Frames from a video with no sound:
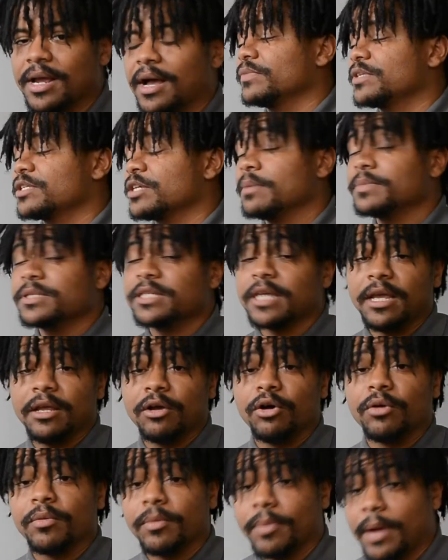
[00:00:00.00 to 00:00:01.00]
Some say it
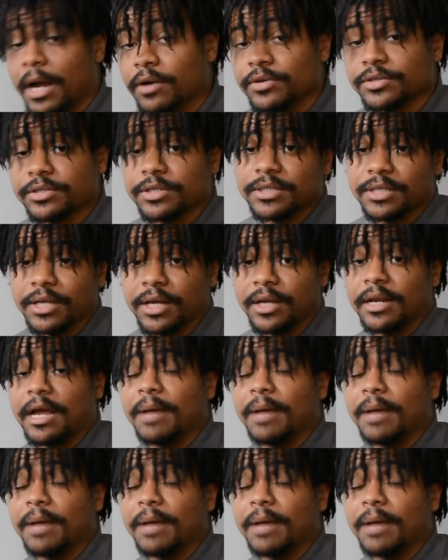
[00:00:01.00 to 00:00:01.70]
overpowers the sun.